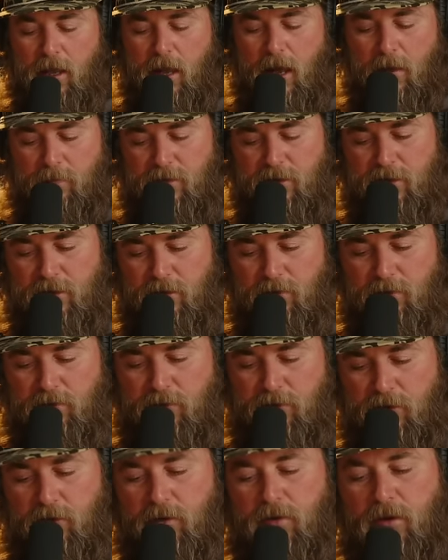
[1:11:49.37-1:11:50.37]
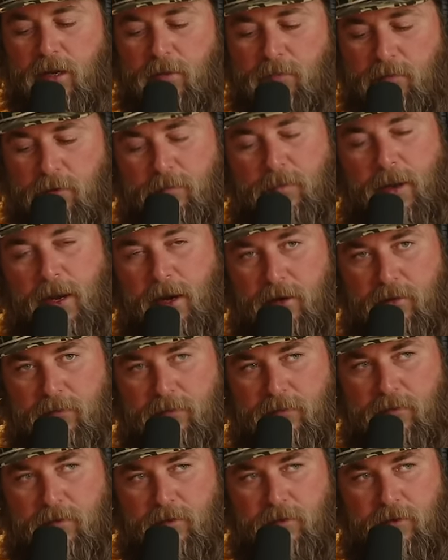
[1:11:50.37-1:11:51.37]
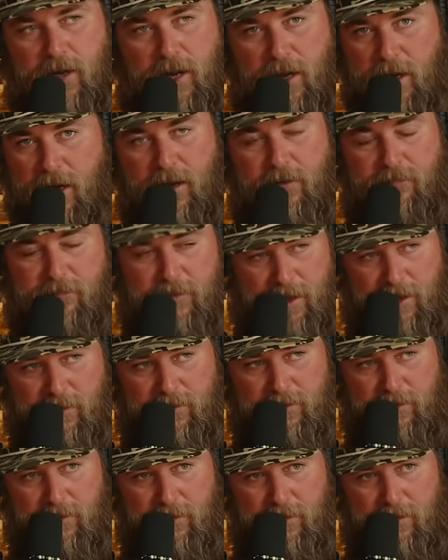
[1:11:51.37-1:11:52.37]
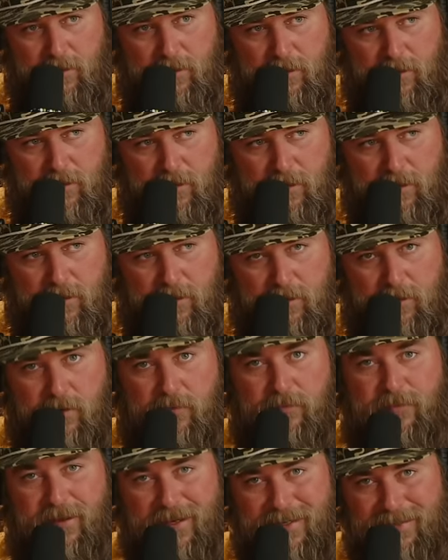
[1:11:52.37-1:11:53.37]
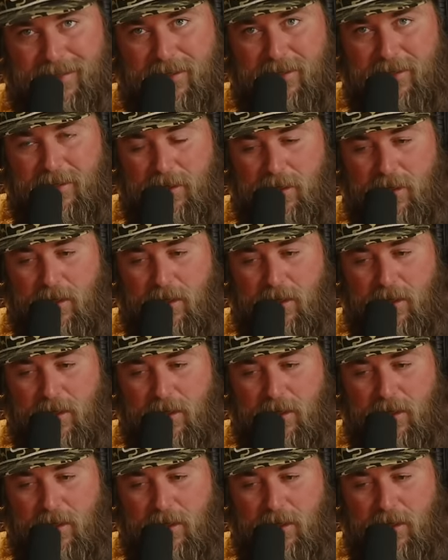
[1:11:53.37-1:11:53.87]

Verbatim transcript: I'm still thoroughly prepared for any event to fix it,